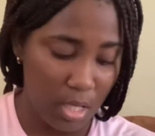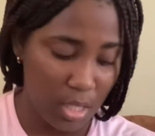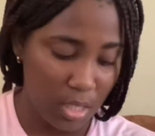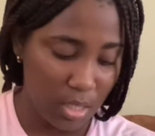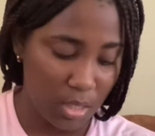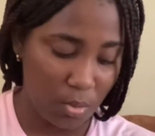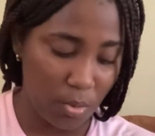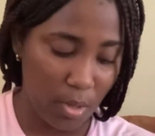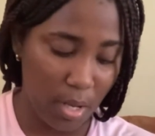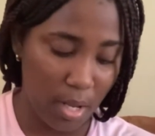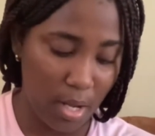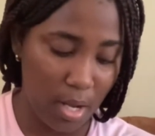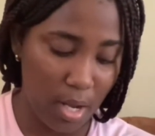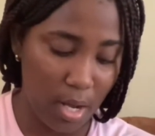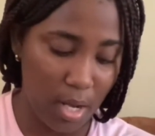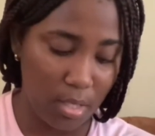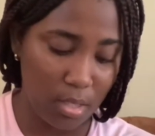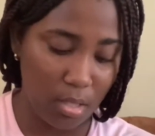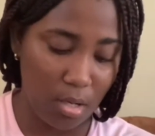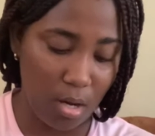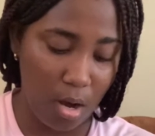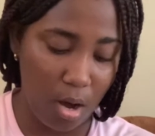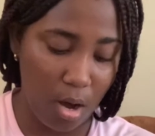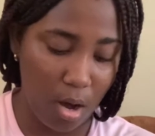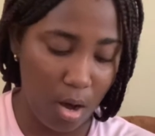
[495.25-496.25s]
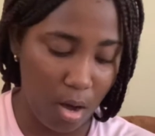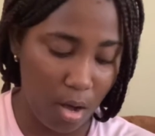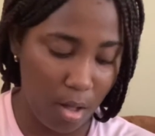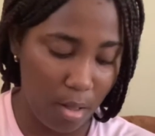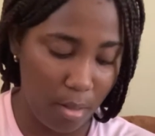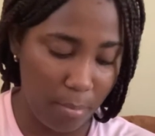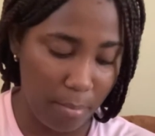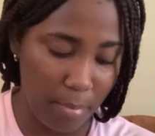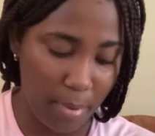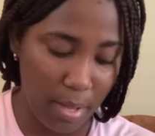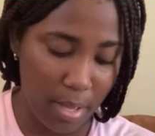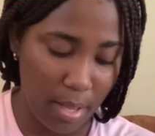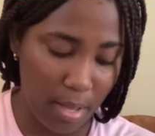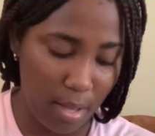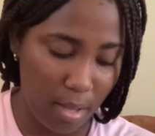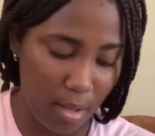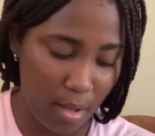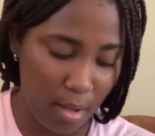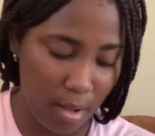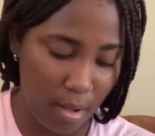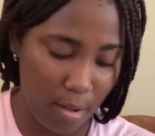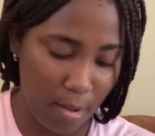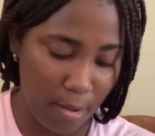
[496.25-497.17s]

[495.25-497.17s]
So I got all my